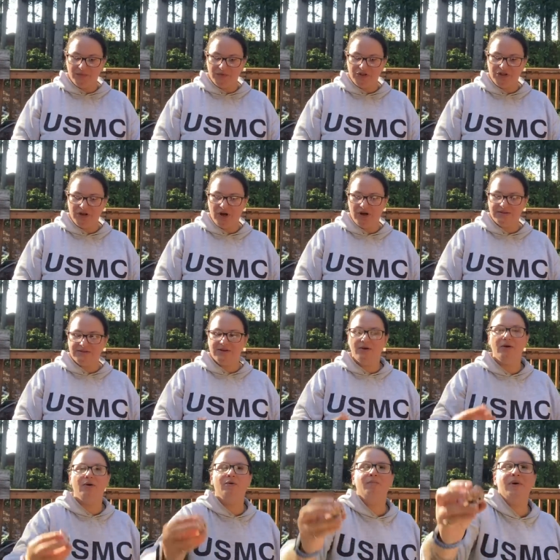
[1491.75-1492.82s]
she
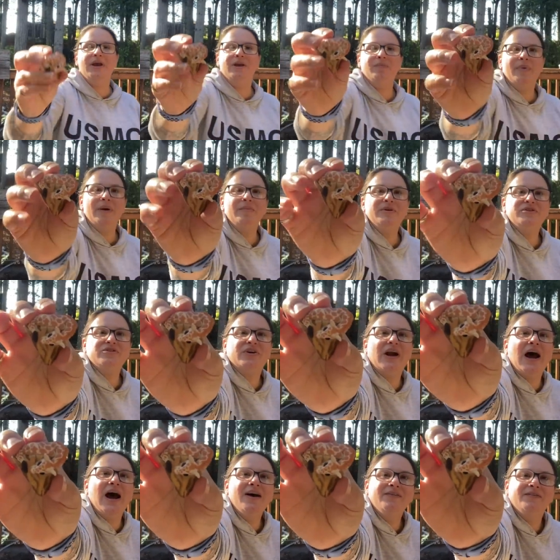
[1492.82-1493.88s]
also made a baby
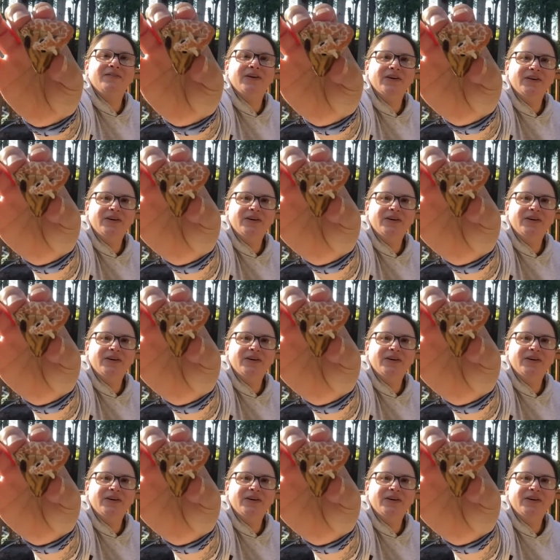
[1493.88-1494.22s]
giraffe